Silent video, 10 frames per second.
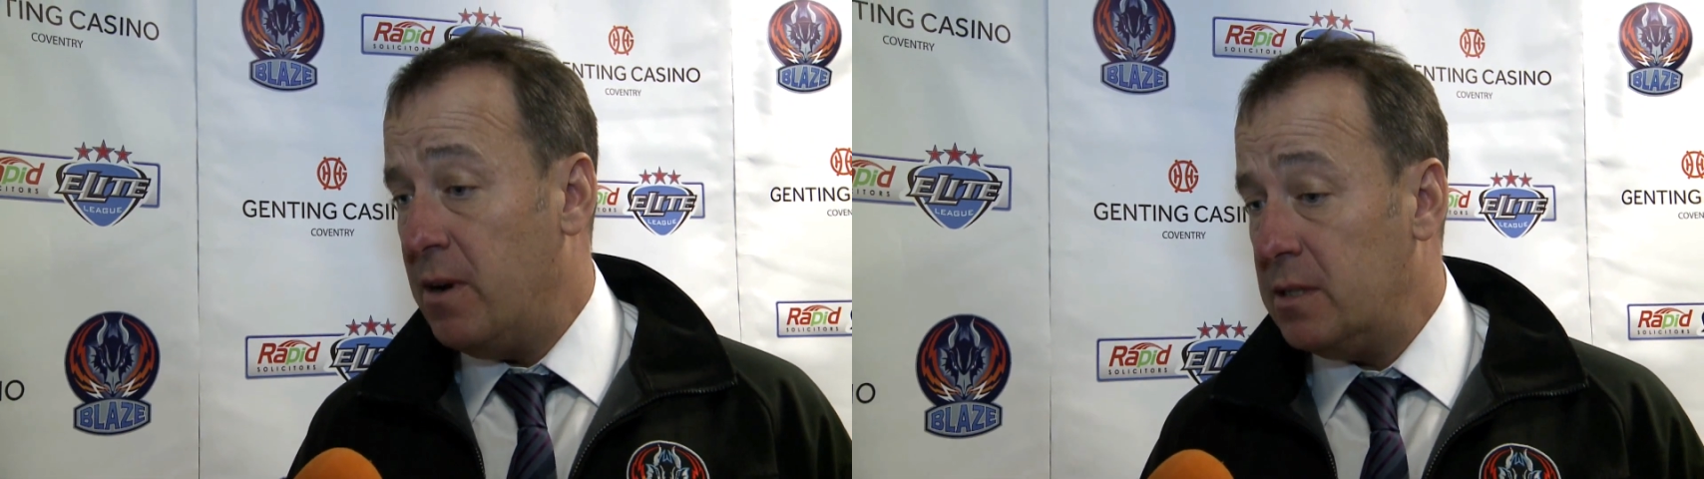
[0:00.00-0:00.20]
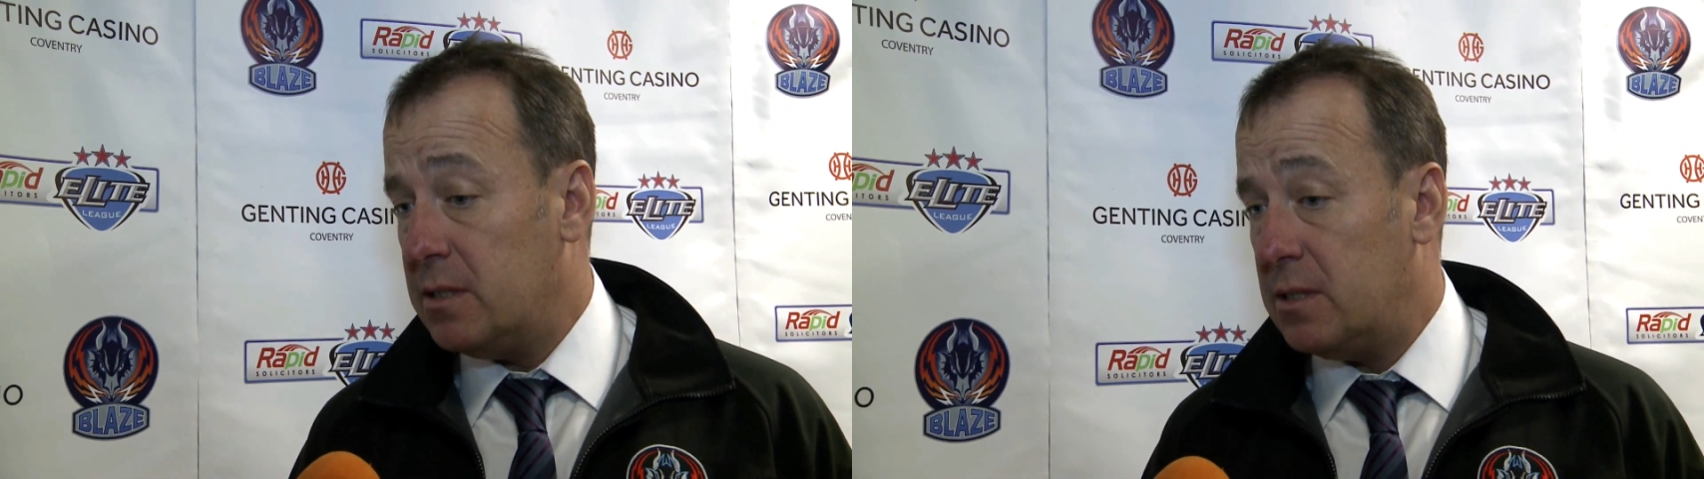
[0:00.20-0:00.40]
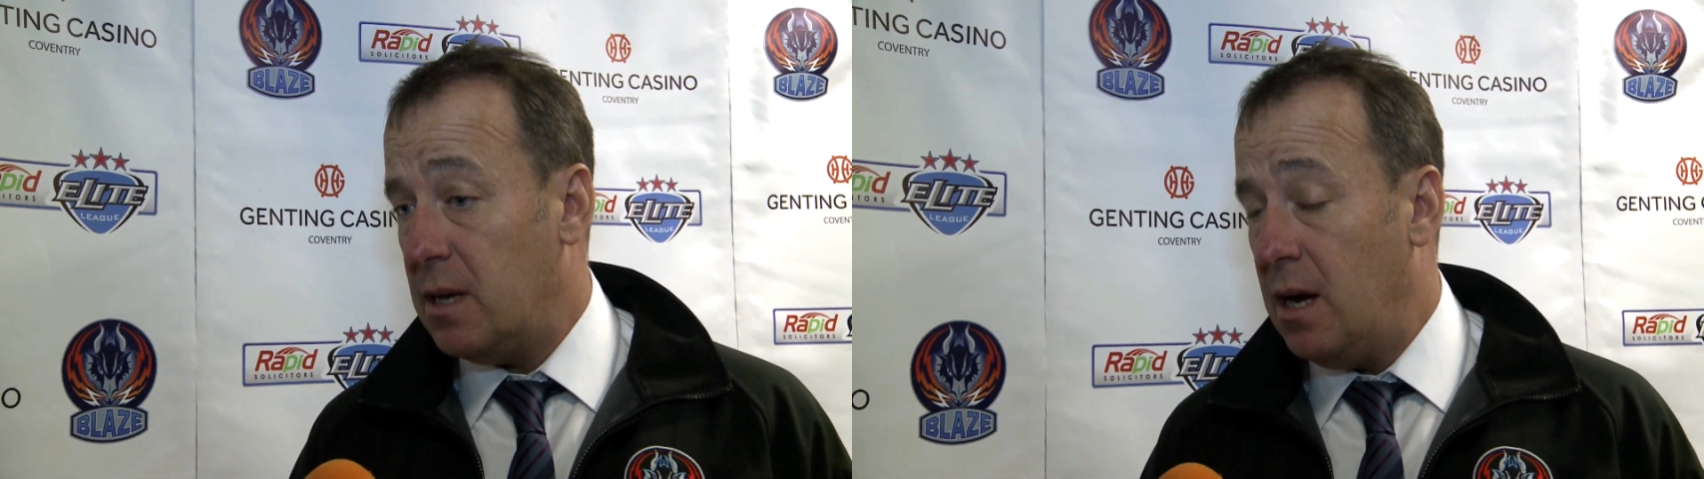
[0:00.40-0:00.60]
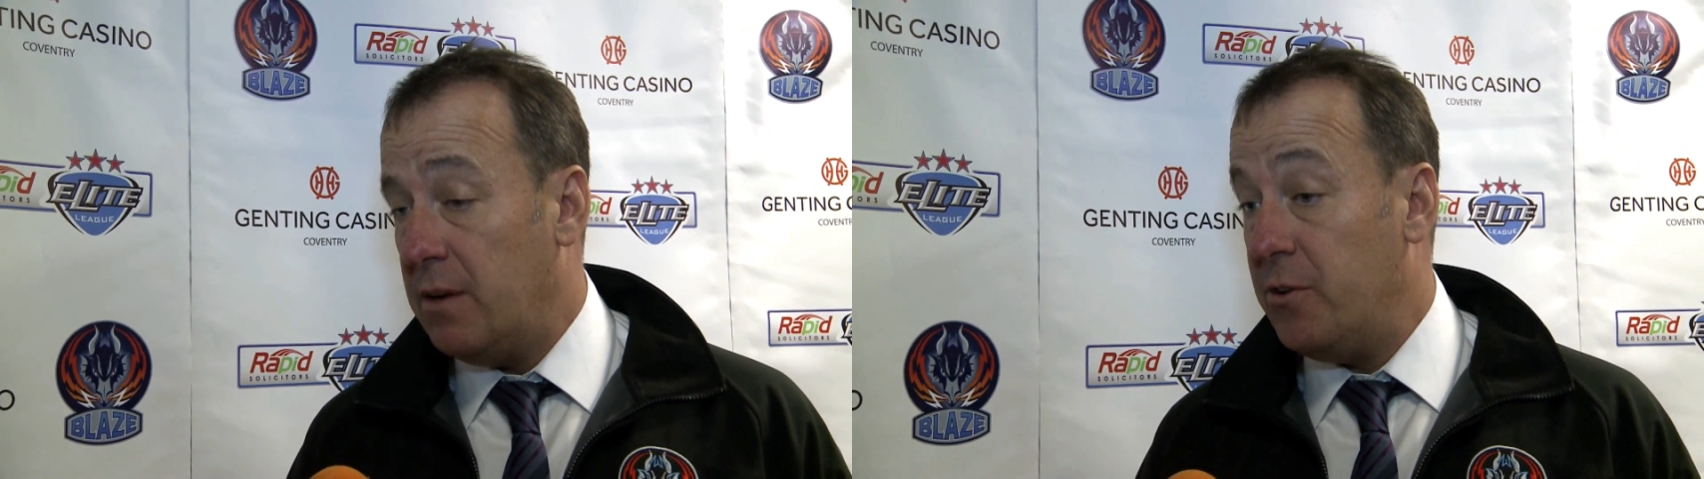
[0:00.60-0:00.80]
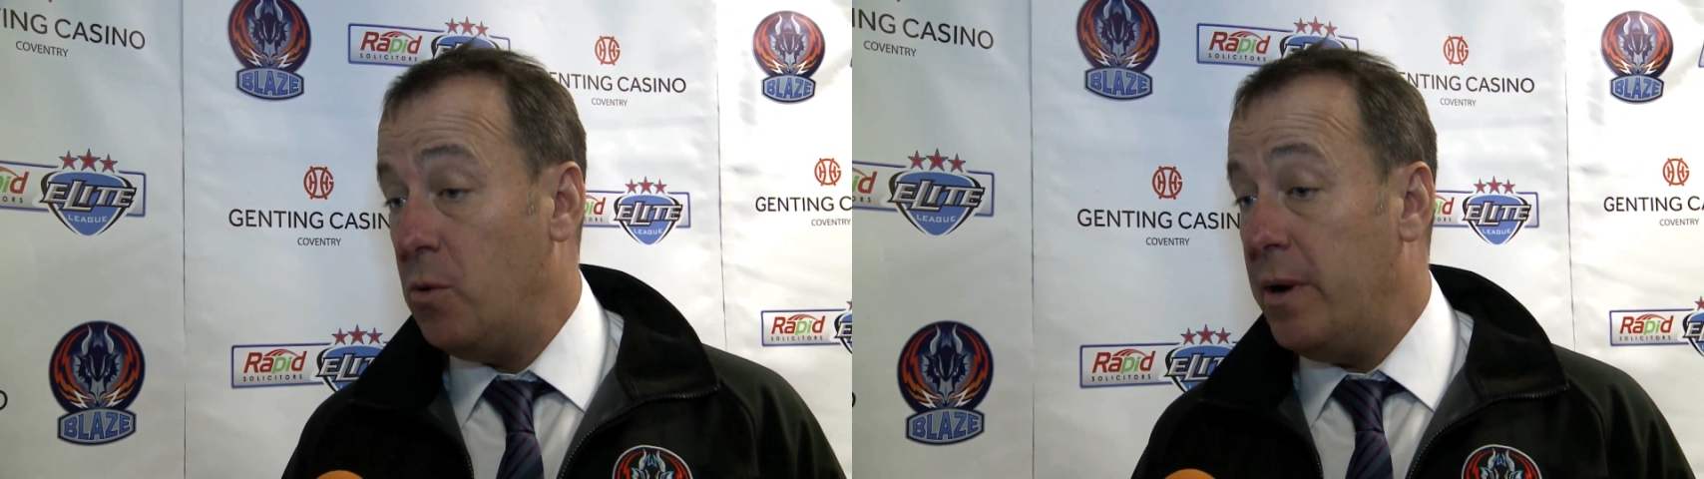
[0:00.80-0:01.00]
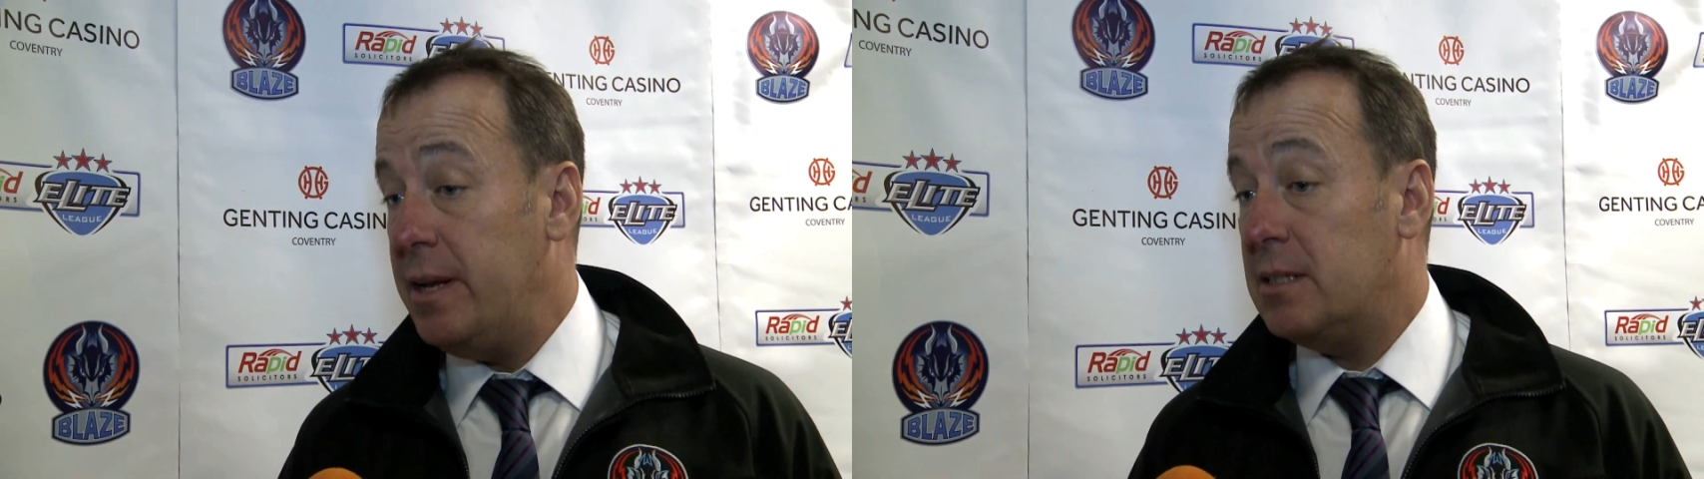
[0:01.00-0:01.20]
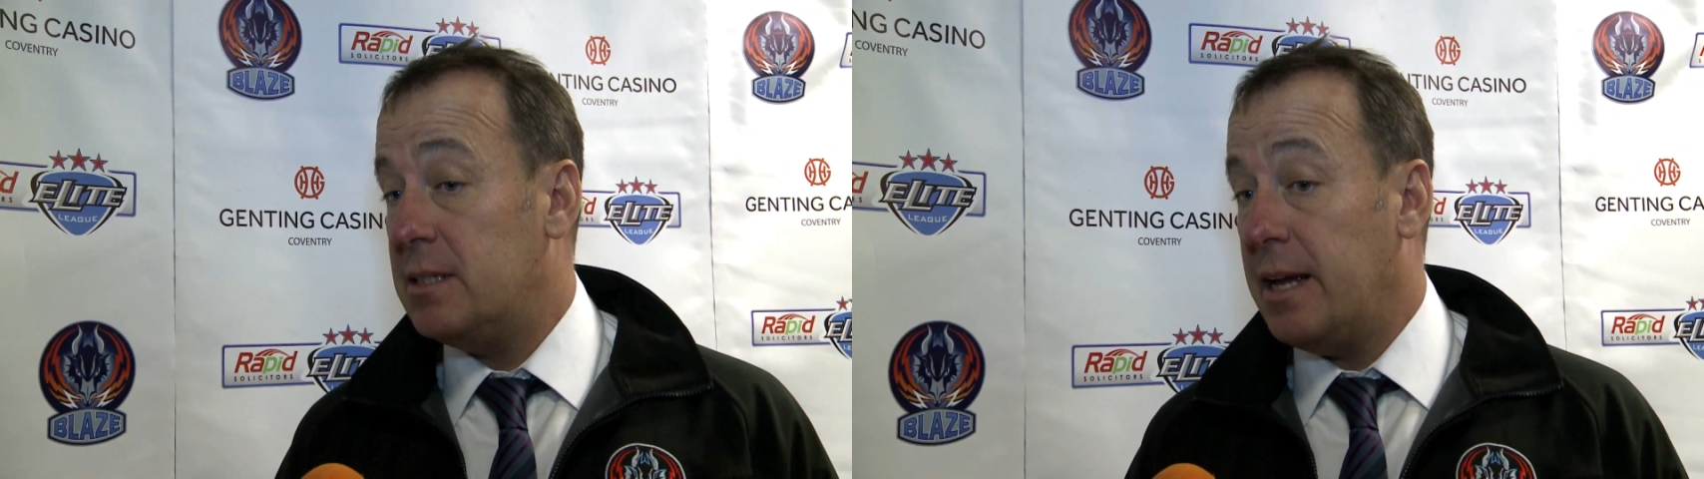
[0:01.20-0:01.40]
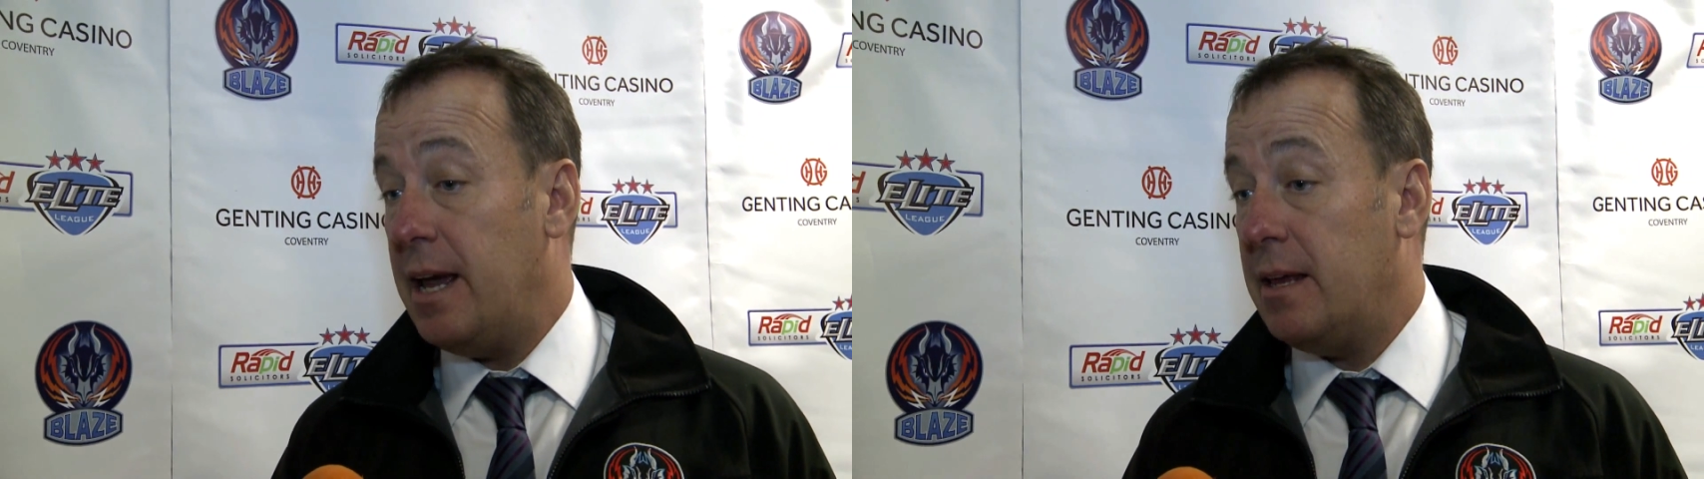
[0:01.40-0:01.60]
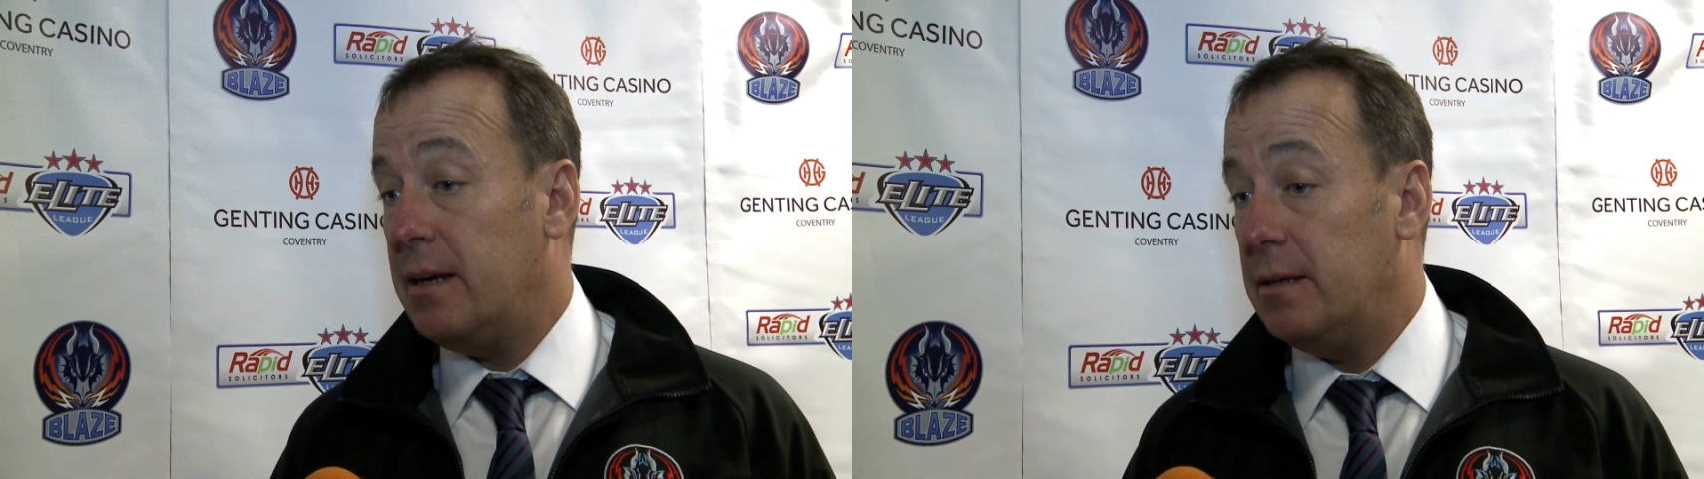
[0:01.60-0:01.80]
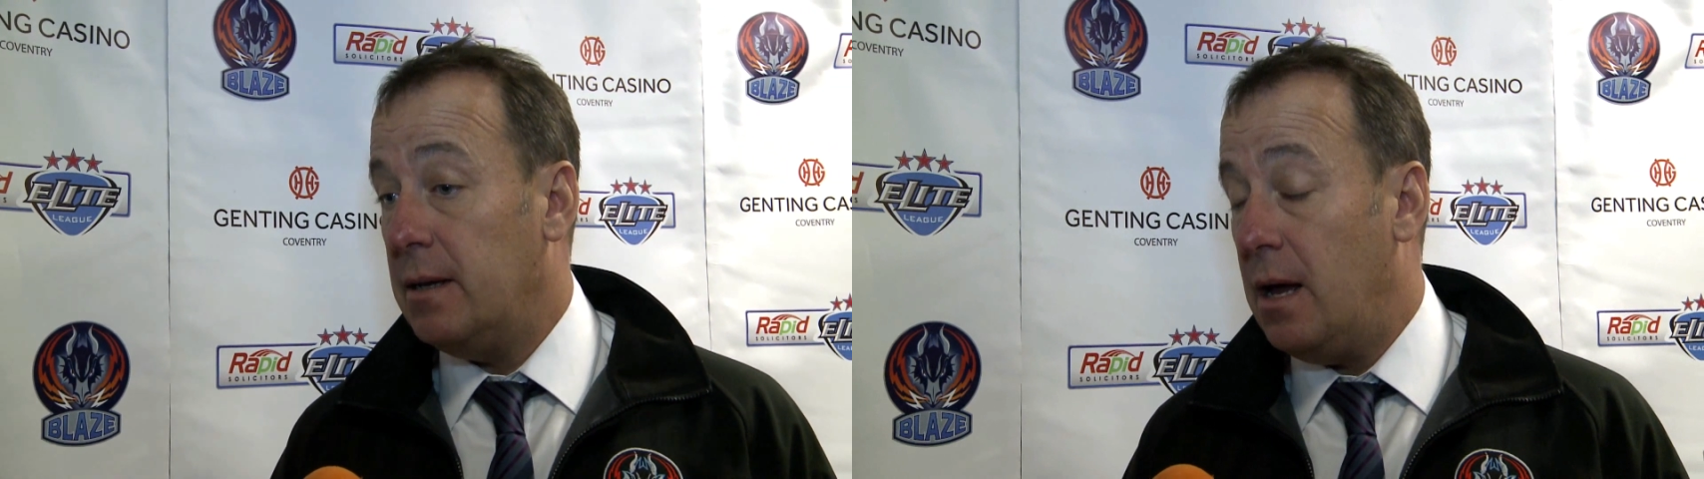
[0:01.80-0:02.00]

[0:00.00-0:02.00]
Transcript: wins together.